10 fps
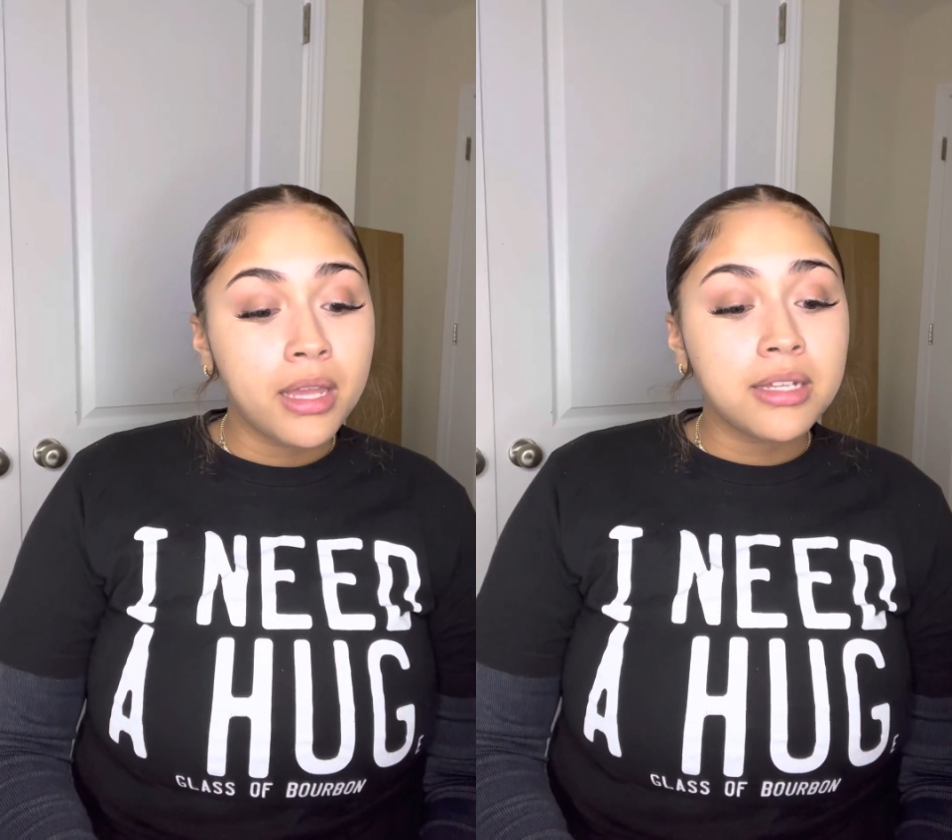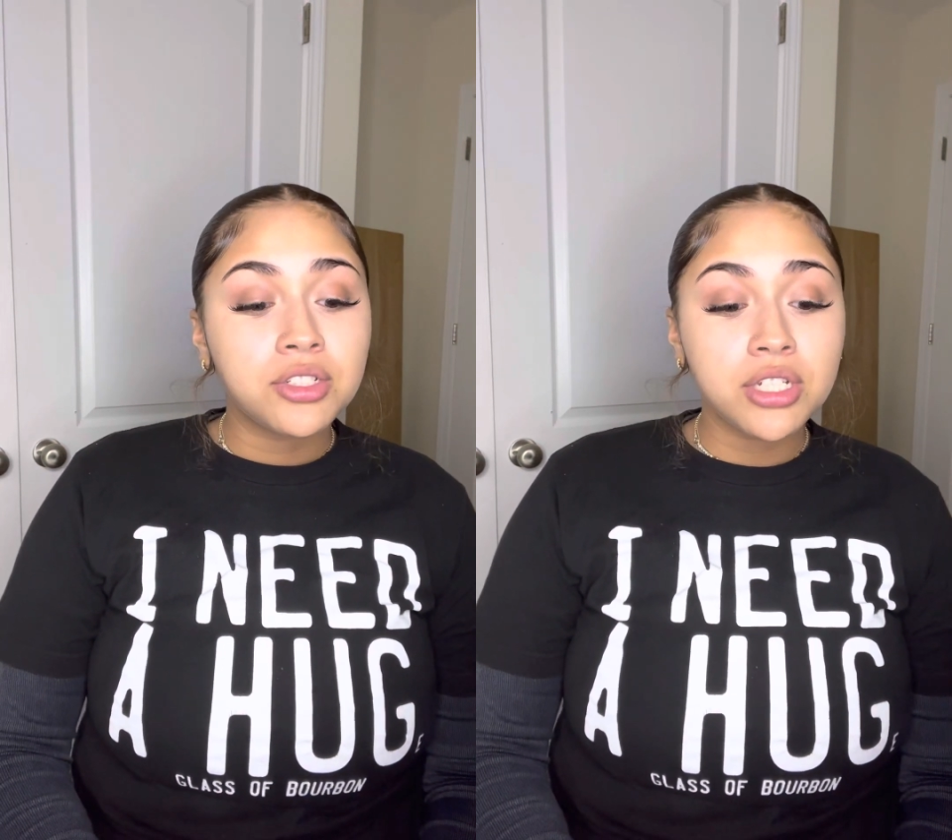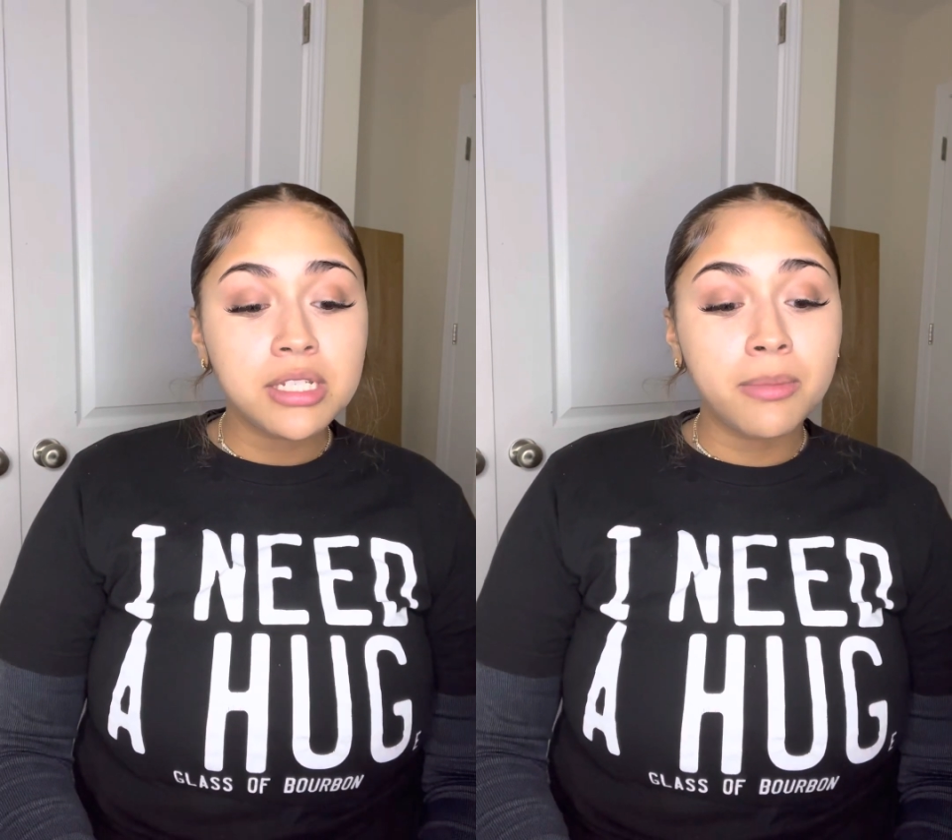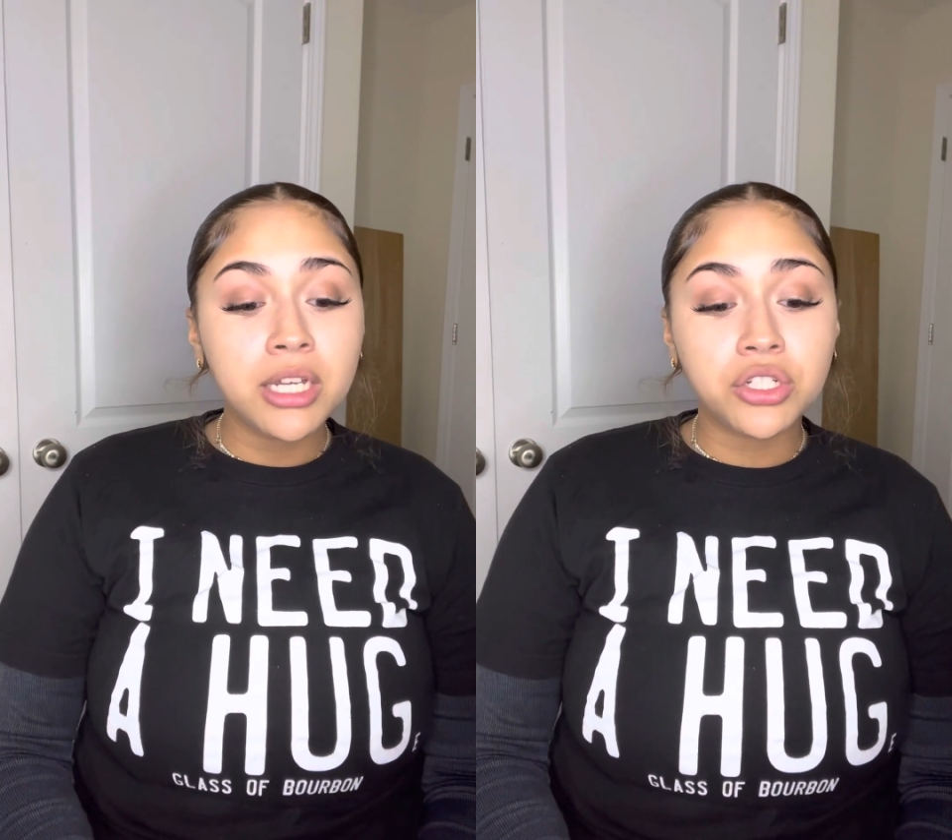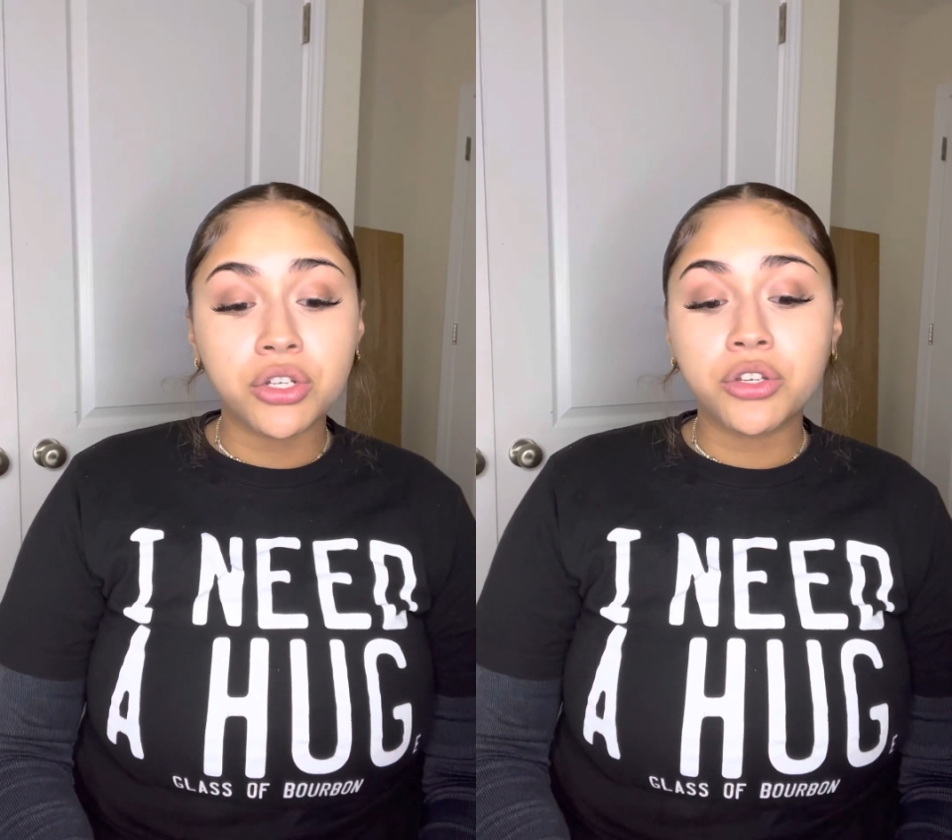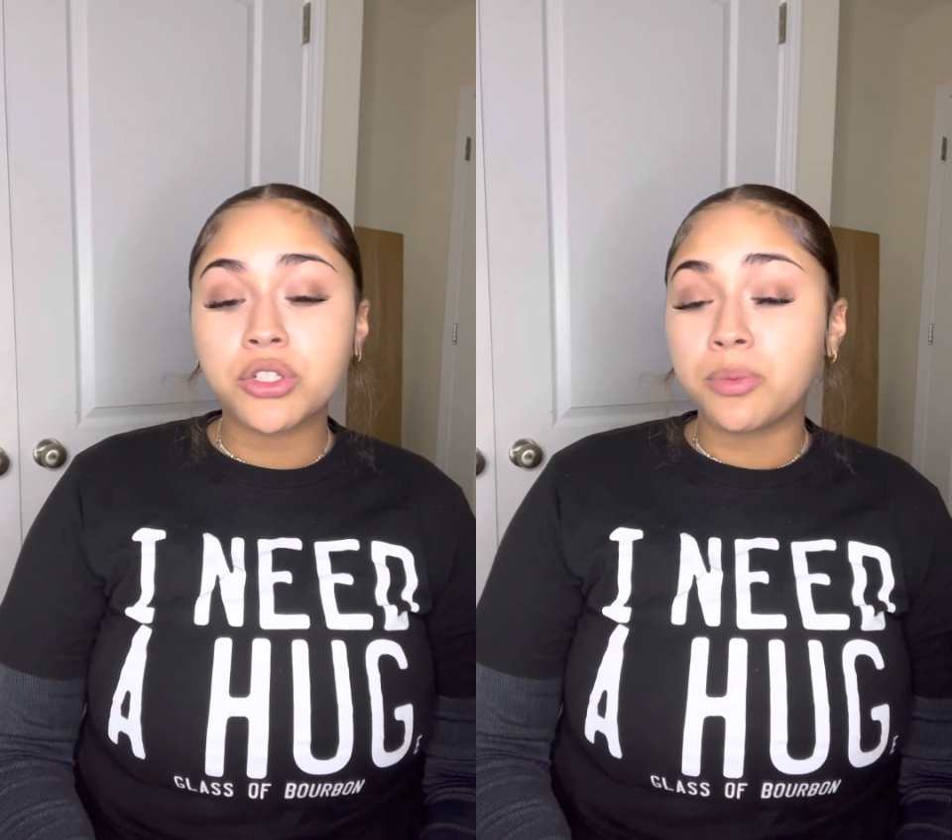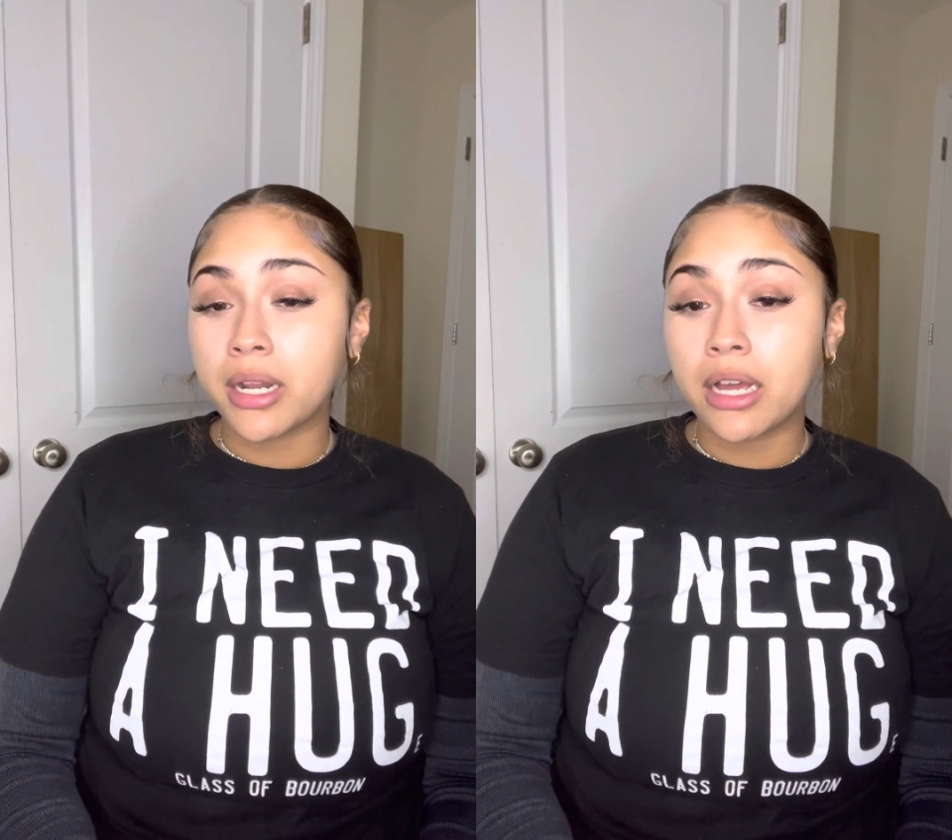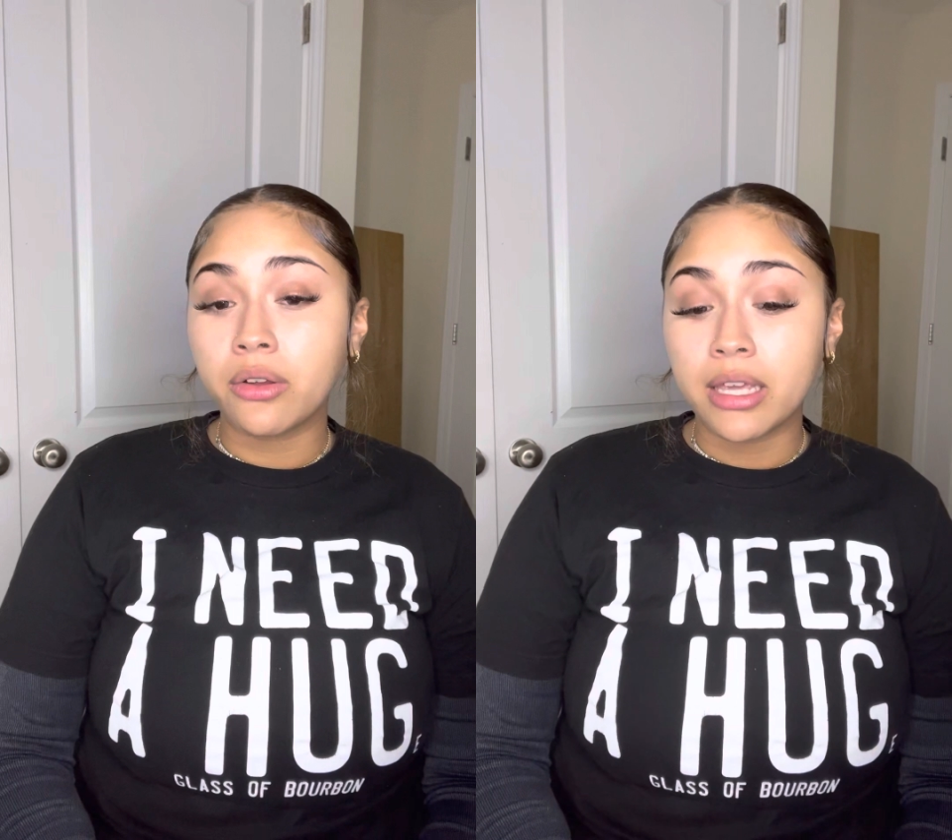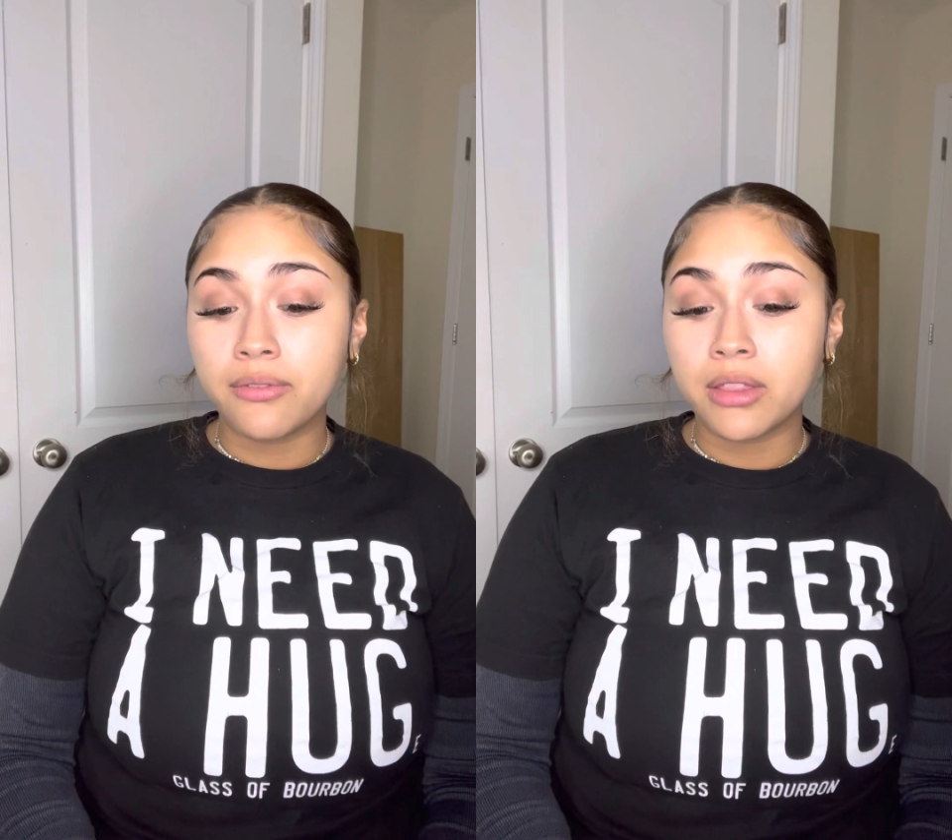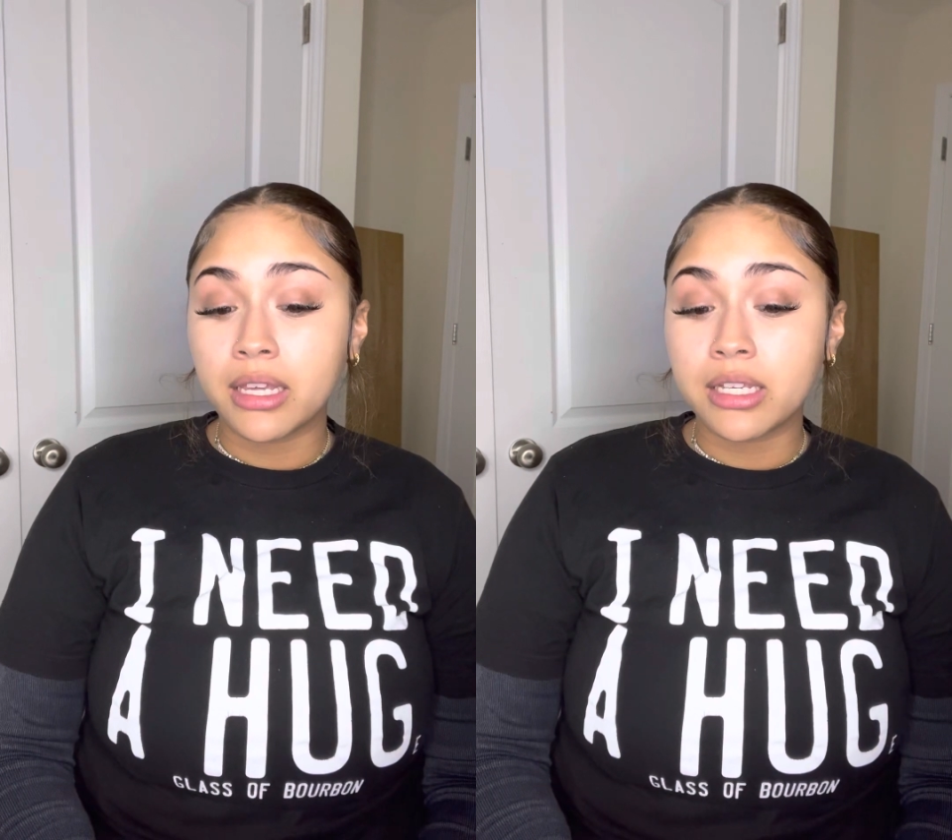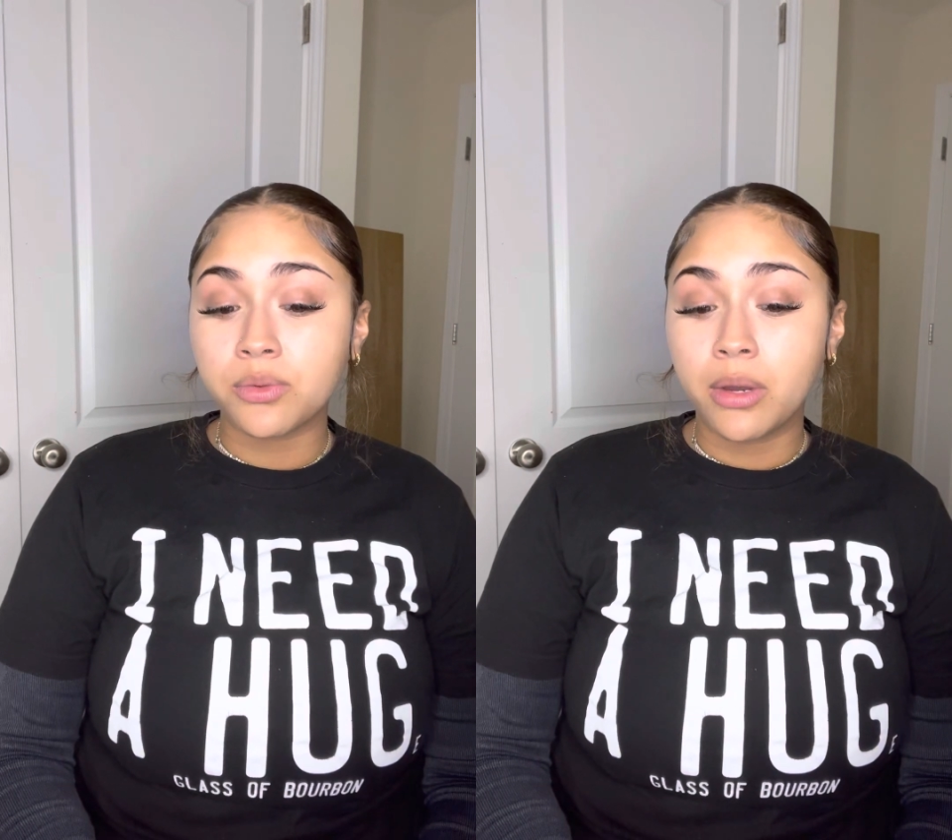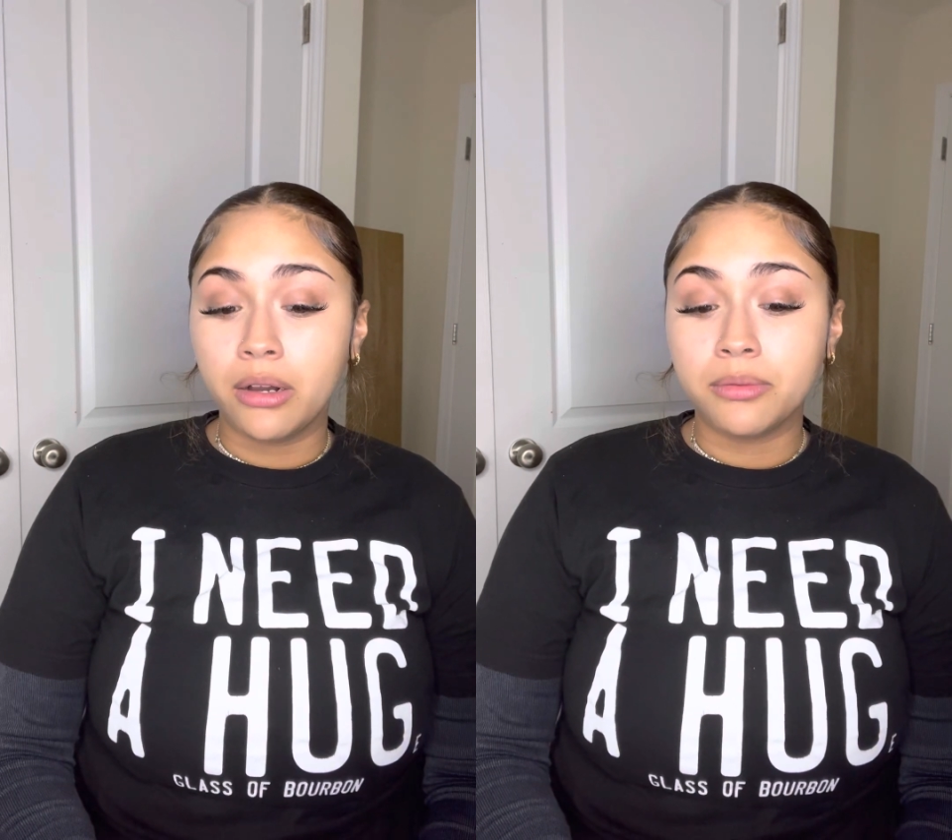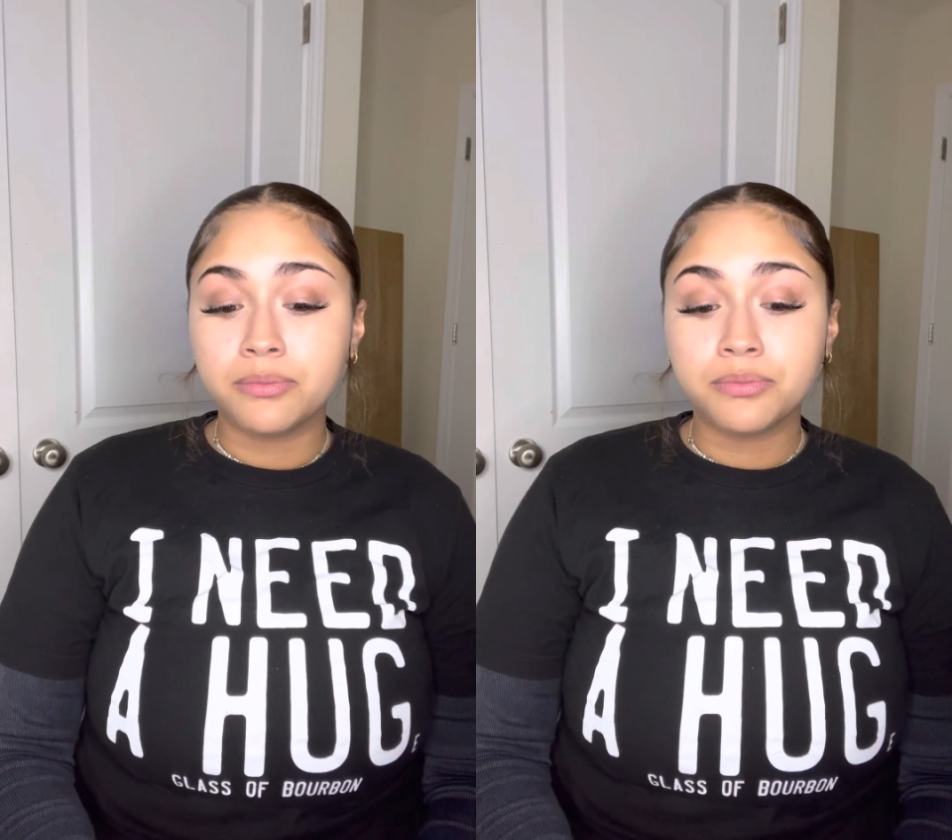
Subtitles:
Just make sure you spread out evenly as well.